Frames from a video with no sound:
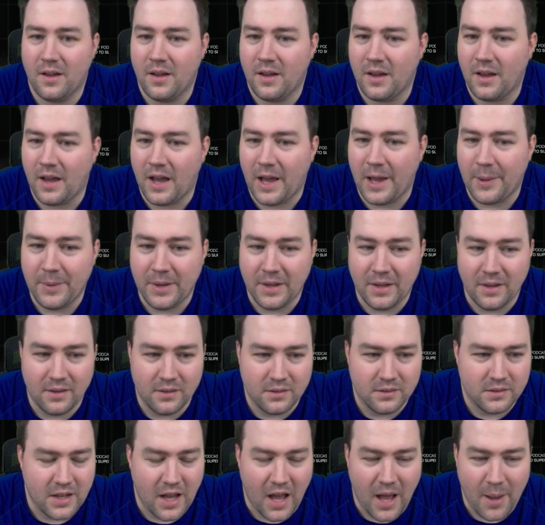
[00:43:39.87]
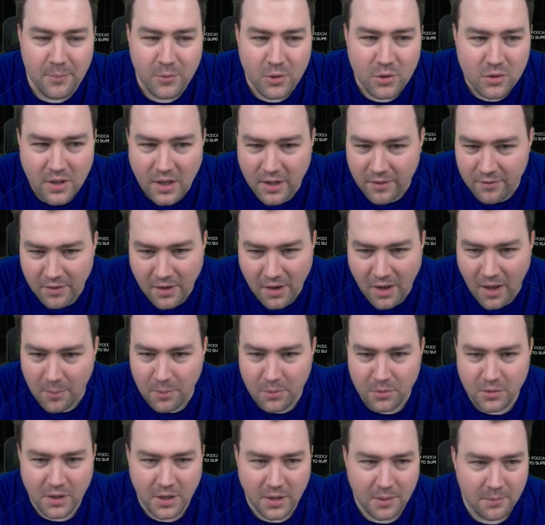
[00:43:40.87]
I mean, I'm not giving up
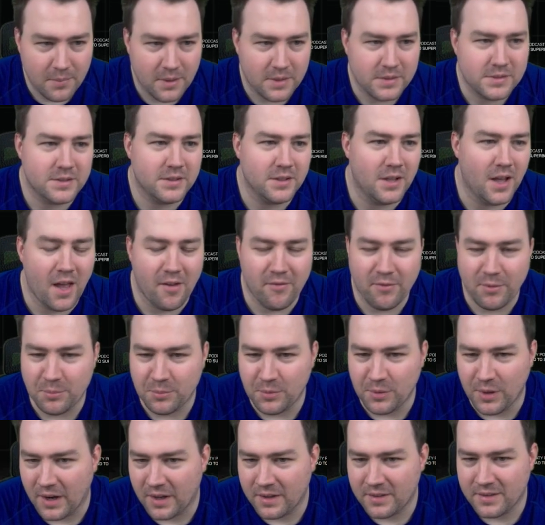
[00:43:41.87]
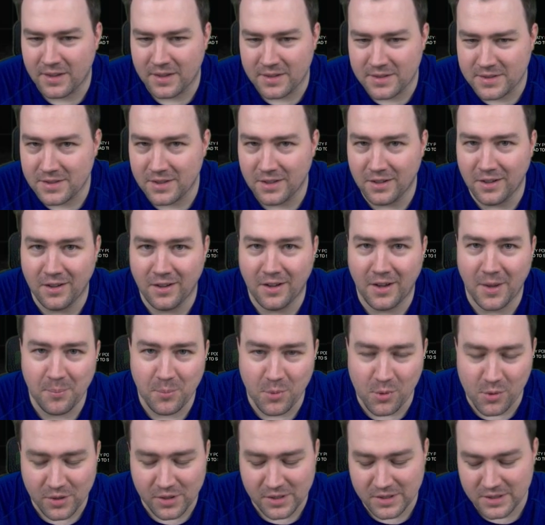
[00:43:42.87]
on him. I still have him ranked as an
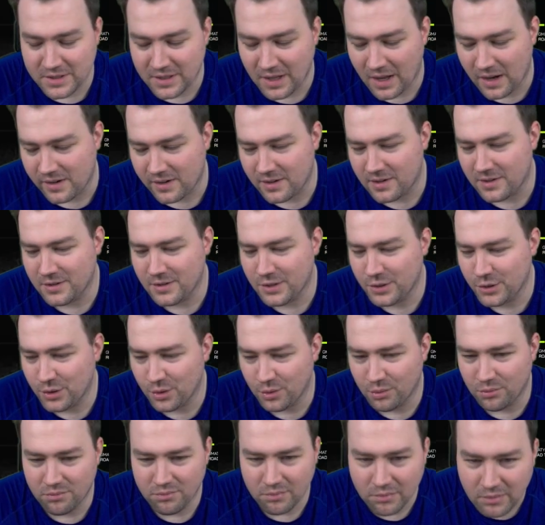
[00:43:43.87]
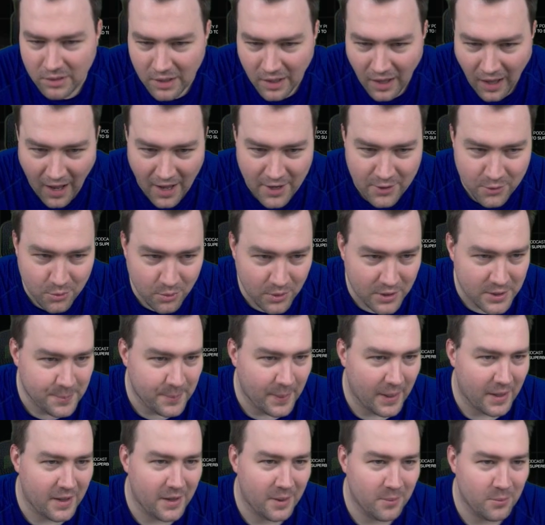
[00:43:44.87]
important starter, so I do
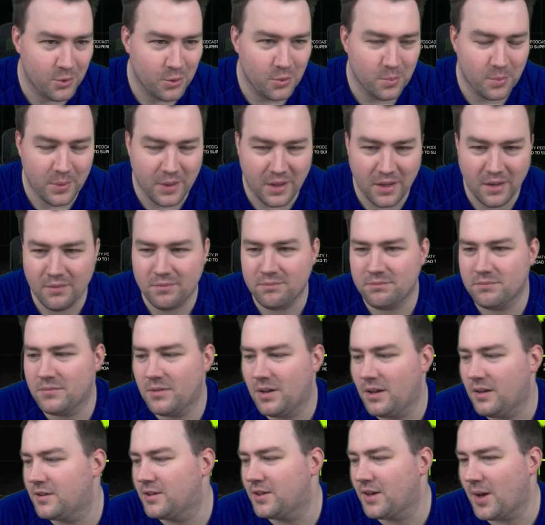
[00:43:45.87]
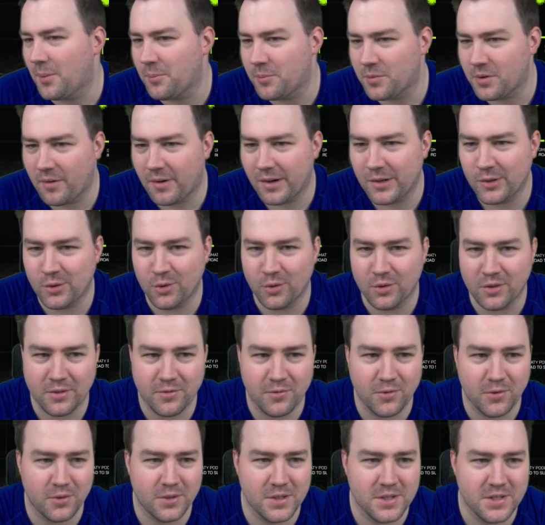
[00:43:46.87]
expect him to be the number one corner
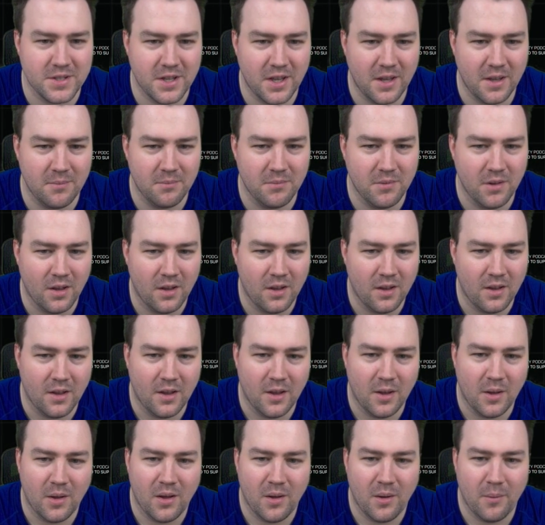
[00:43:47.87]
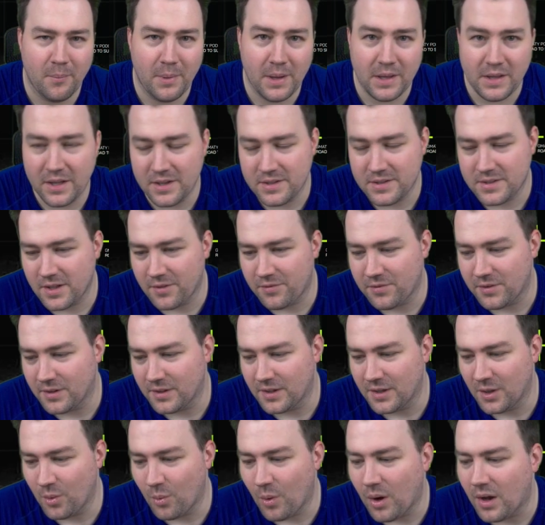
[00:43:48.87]
for this team. But he's
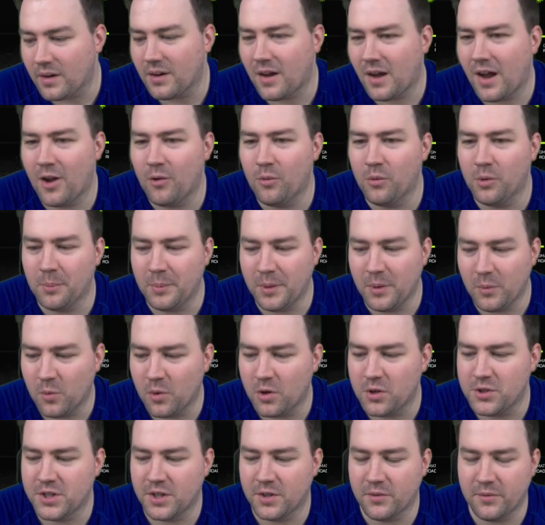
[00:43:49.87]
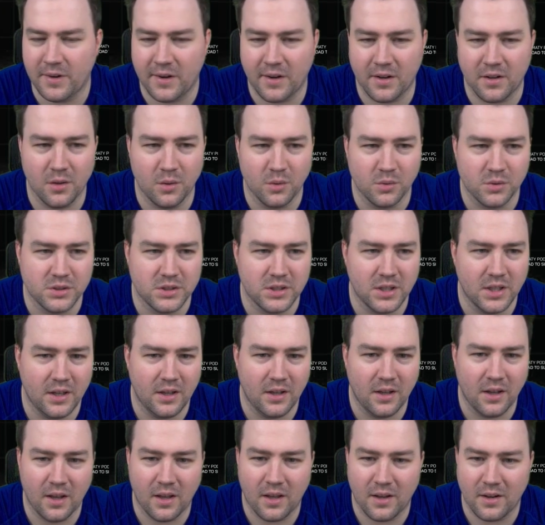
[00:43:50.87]
definitely one I will be watching very closely,
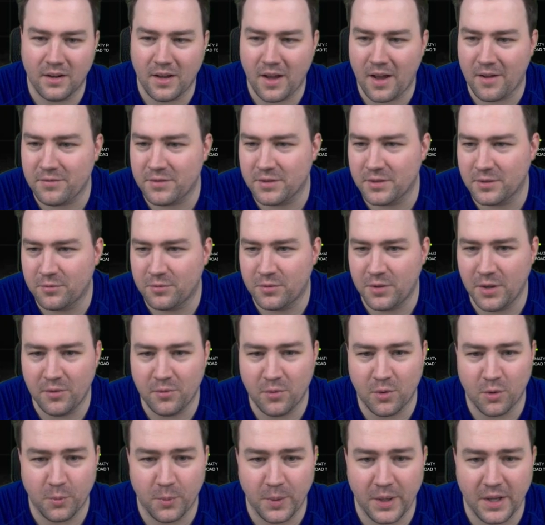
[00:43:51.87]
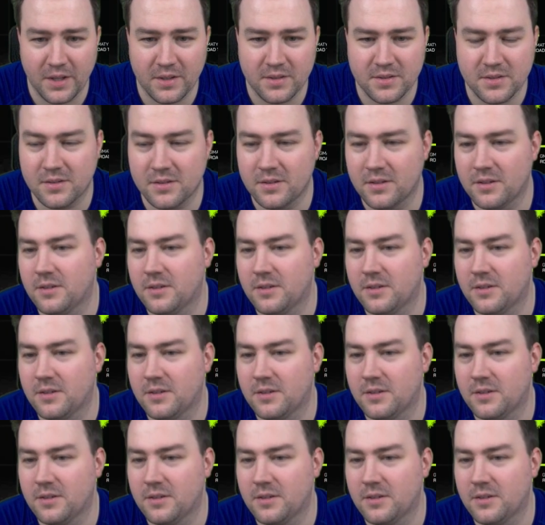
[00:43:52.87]
and after 3-4 weeks,